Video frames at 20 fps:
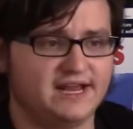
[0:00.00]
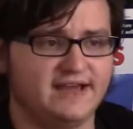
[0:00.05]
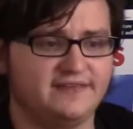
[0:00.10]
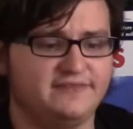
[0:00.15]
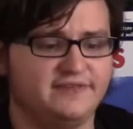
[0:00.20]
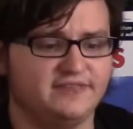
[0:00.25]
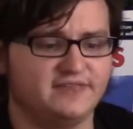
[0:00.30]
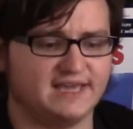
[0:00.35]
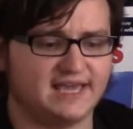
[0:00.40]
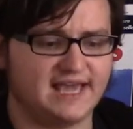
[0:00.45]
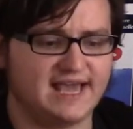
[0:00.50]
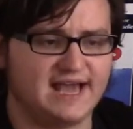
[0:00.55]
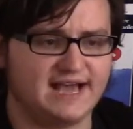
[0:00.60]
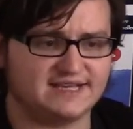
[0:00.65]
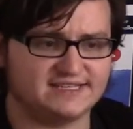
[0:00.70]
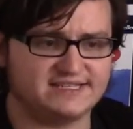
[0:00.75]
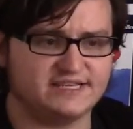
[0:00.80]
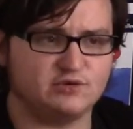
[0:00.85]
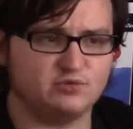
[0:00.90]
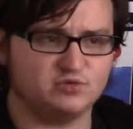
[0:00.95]
I think the
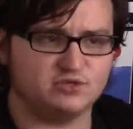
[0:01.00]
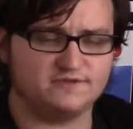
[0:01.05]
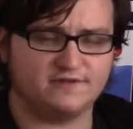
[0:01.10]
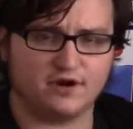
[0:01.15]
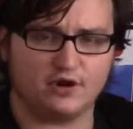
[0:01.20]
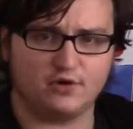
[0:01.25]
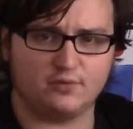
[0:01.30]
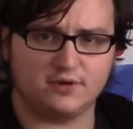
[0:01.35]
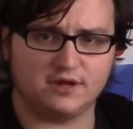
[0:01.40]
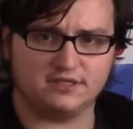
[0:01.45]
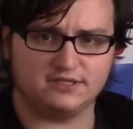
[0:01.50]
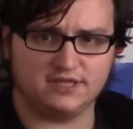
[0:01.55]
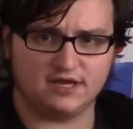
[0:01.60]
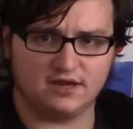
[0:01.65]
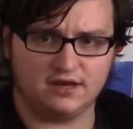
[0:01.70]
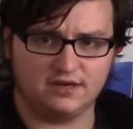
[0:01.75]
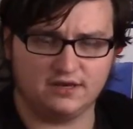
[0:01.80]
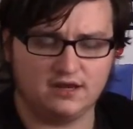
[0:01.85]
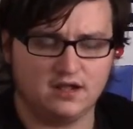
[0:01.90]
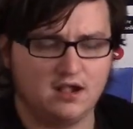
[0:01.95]
casting was very well
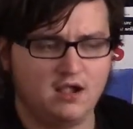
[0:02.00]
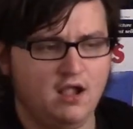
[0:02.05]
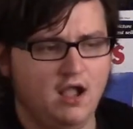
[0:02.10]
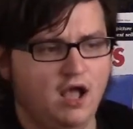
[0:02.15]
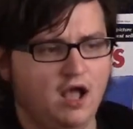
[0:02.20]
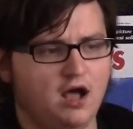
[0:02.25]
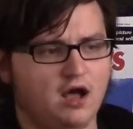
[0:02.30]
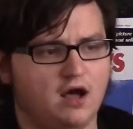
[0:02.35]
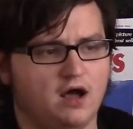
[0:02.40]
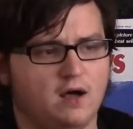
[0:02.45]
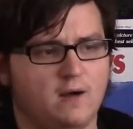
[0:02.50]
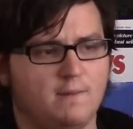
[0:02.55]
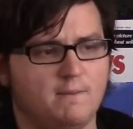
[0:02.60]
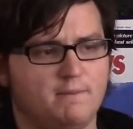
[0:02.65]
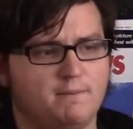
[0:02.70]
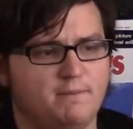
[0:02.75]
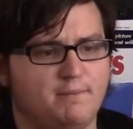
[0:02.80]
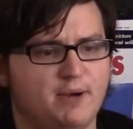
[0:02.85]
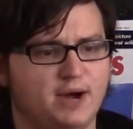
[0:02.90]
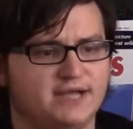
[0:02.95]
done,
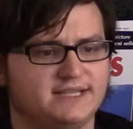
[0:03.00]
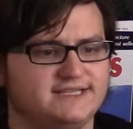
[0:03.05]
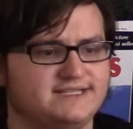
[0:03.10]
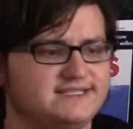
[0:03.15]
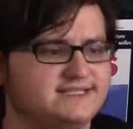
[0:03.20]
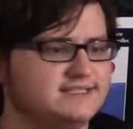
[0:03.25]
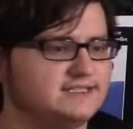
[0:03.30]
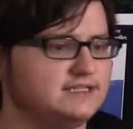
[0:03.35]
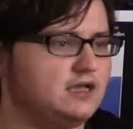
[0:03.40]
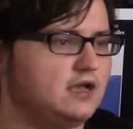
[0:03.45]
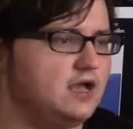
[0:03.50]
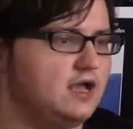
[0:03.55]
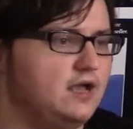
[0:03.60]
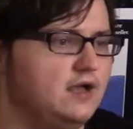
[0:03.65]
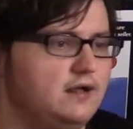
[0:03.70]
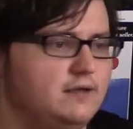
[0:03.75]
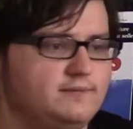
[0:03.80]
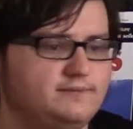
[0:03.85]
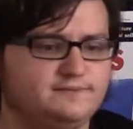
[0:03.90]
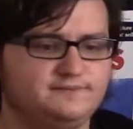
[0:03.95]
um, but
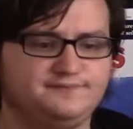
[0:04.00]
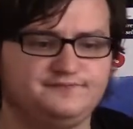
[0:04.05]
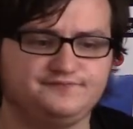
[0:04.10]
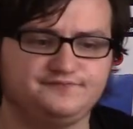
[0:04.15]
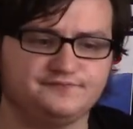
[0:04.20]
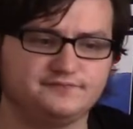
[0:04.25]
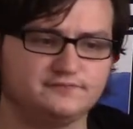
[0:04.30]
um,